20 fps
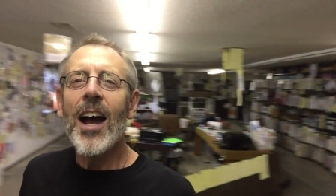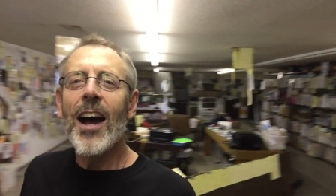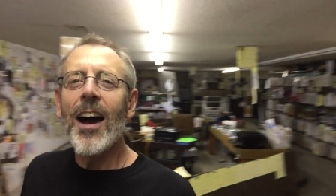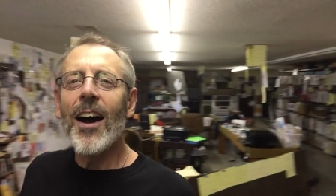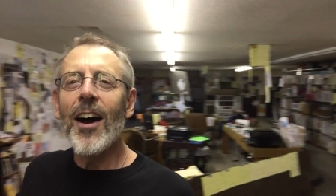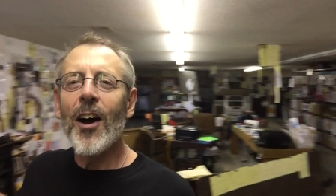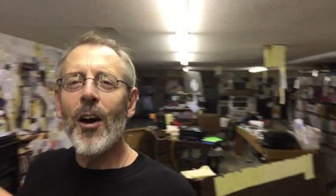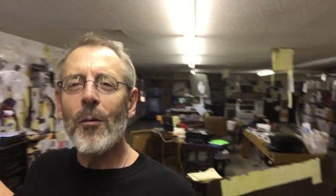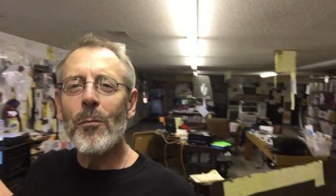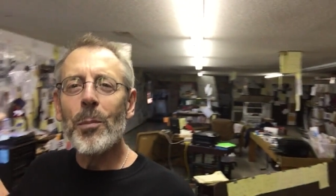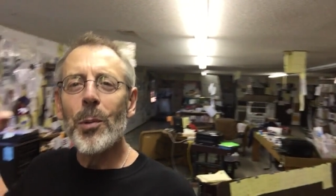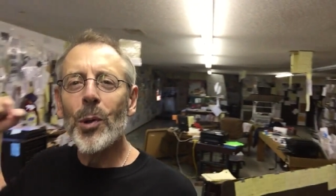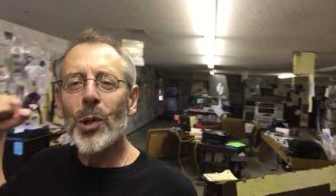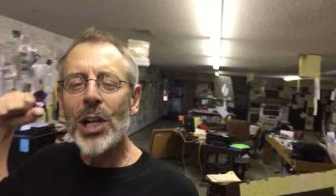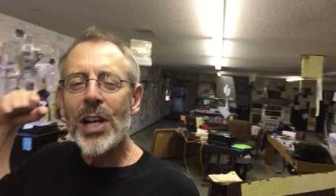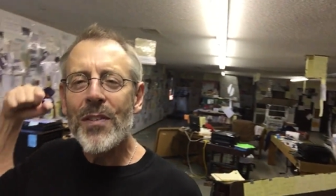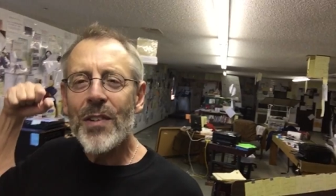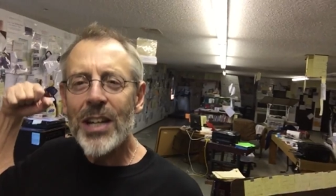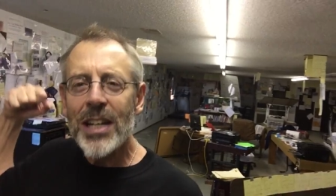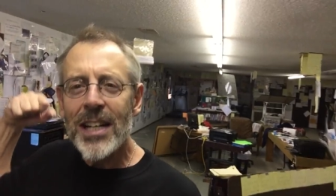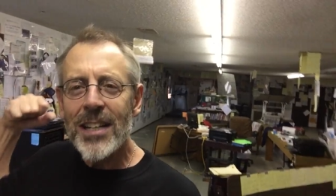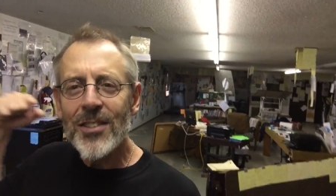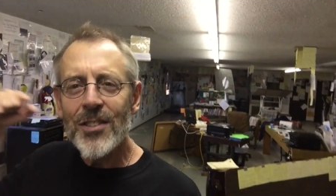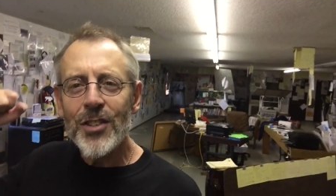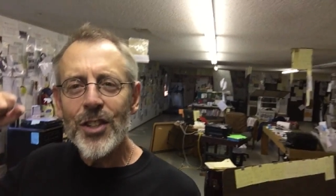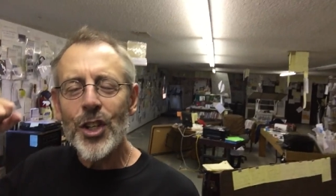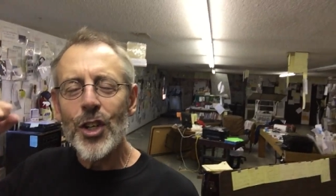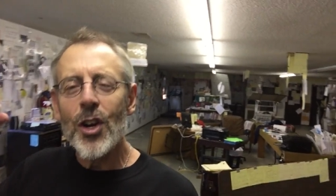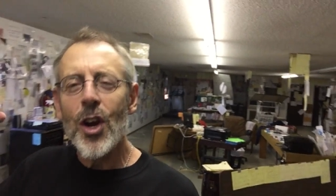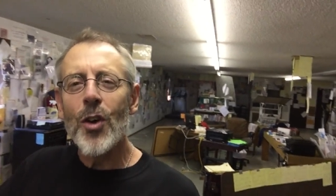believing
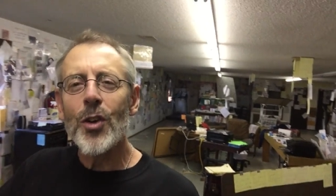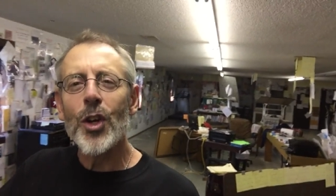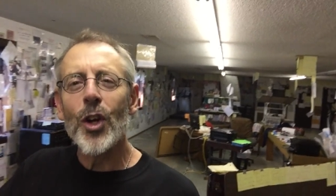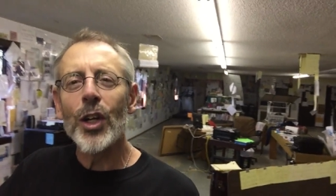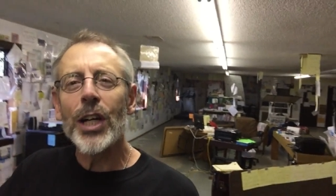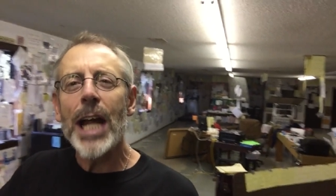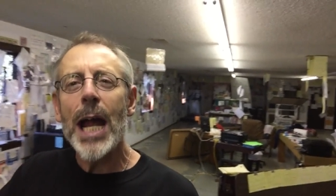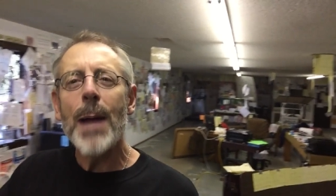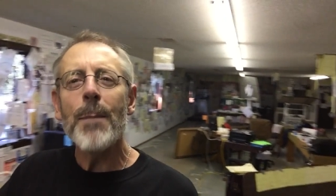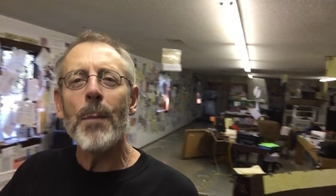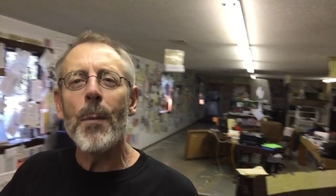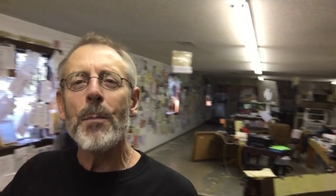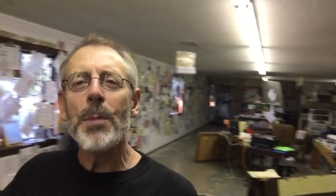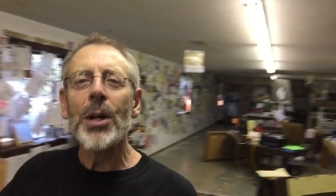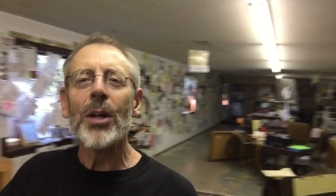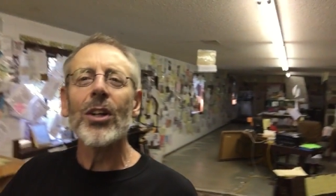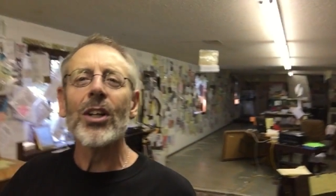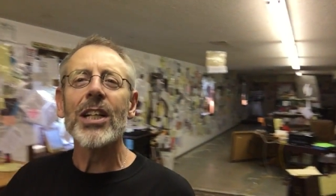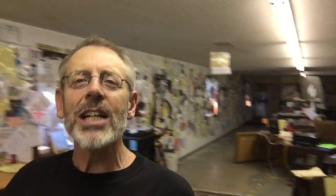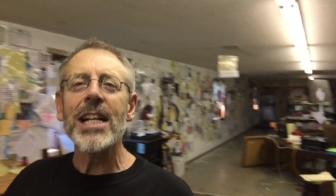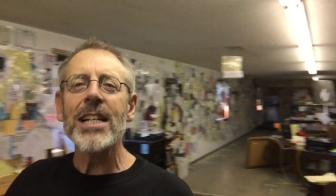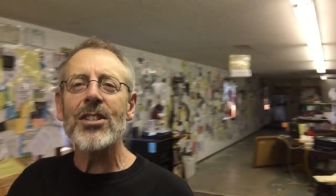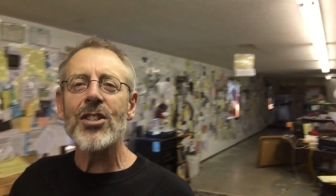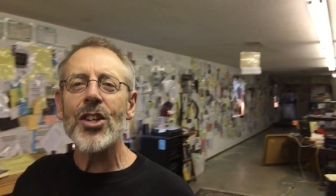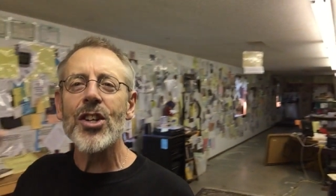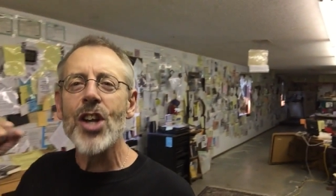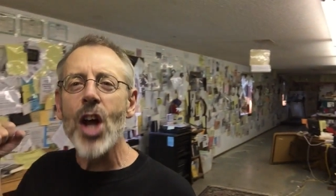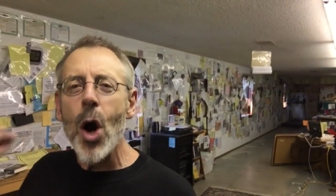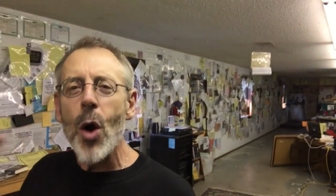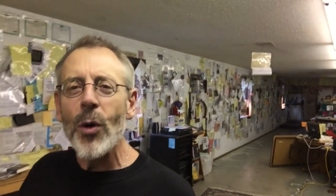in, you know, your capabilities
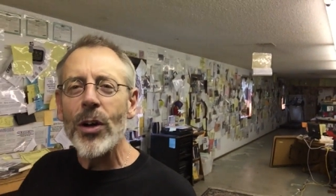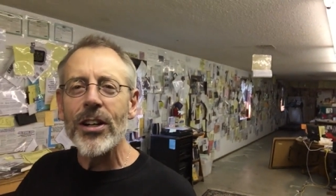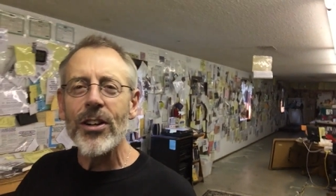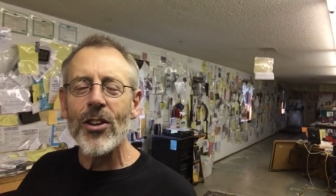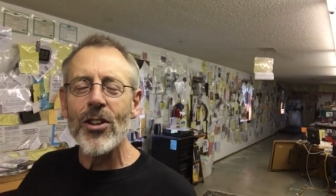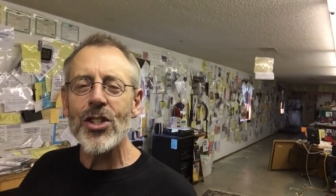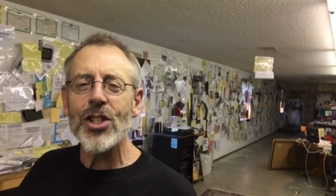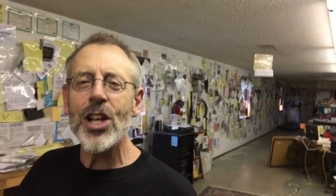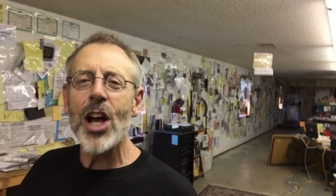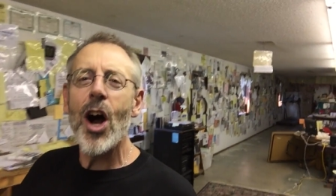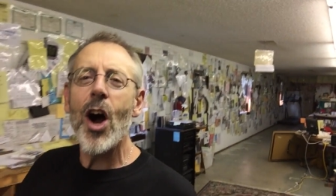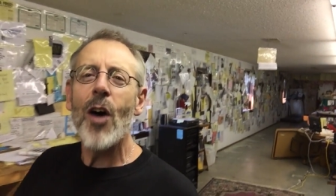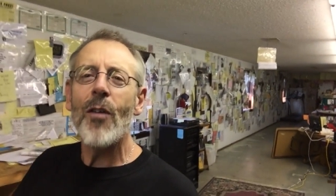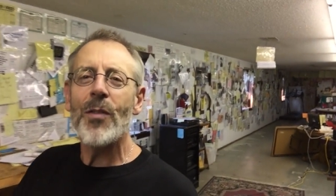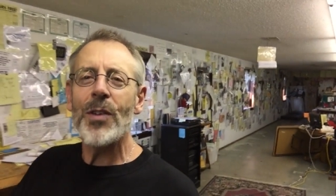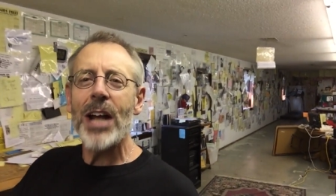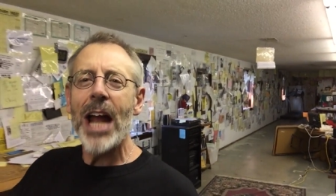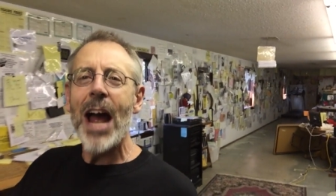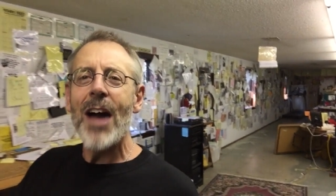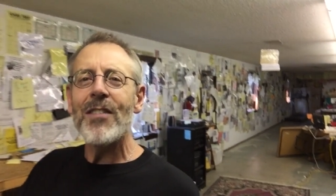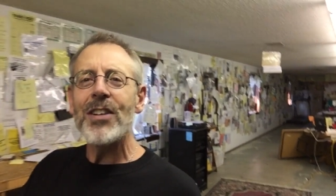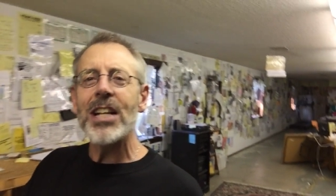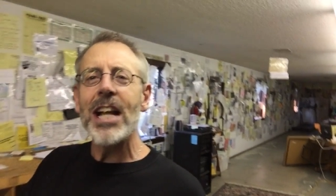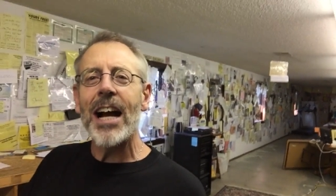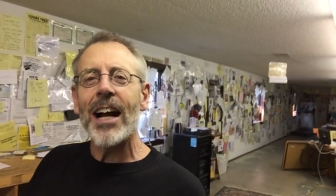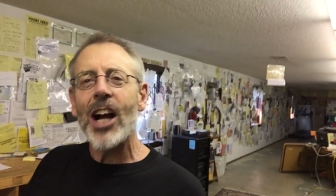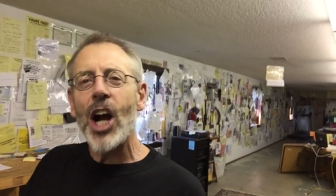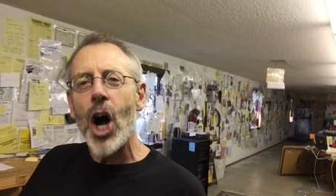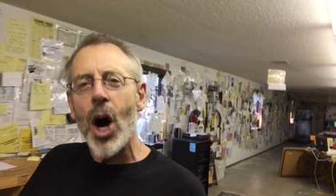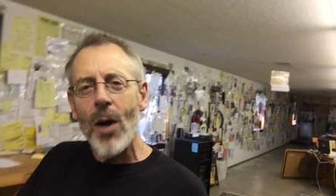and knowing yourself and having
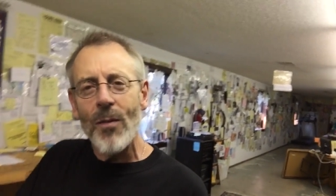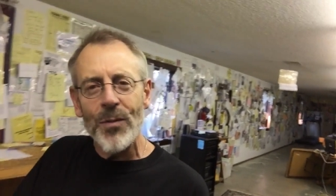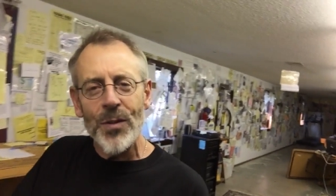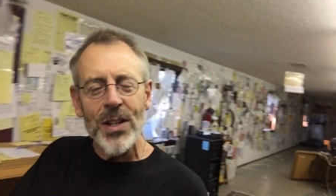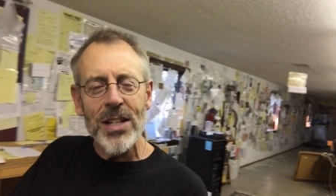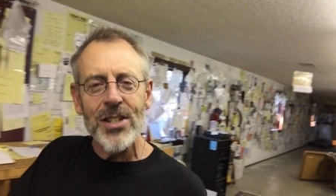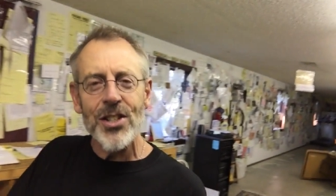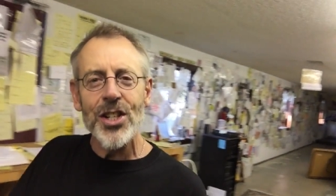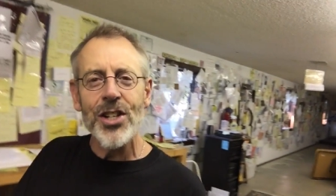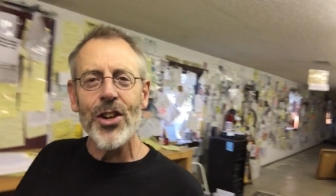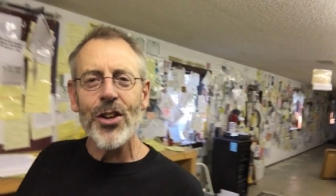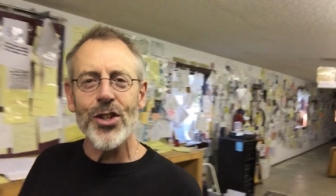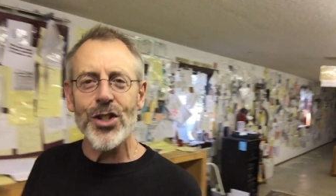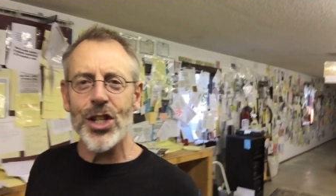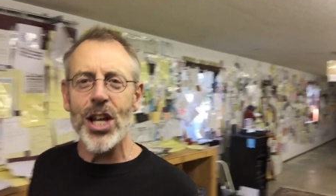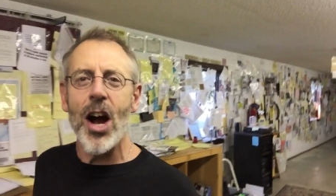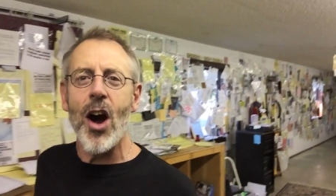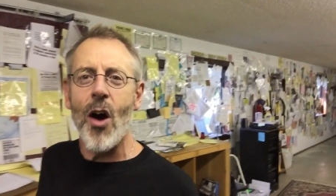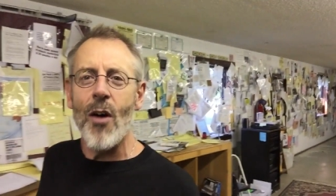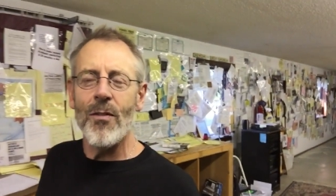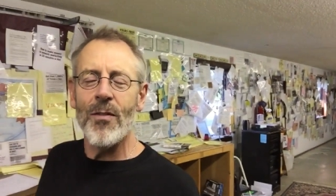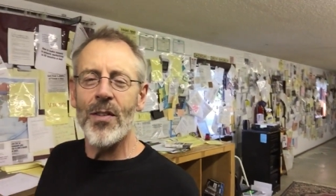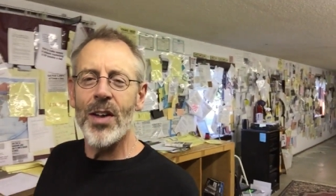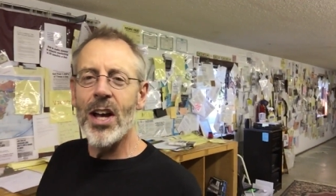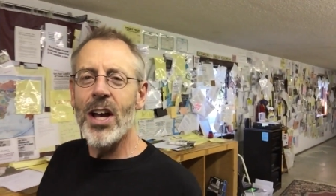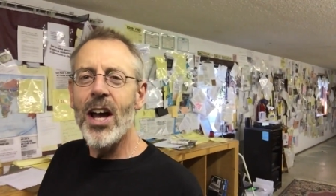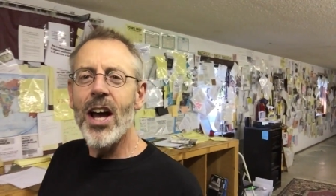that confidence in yourself,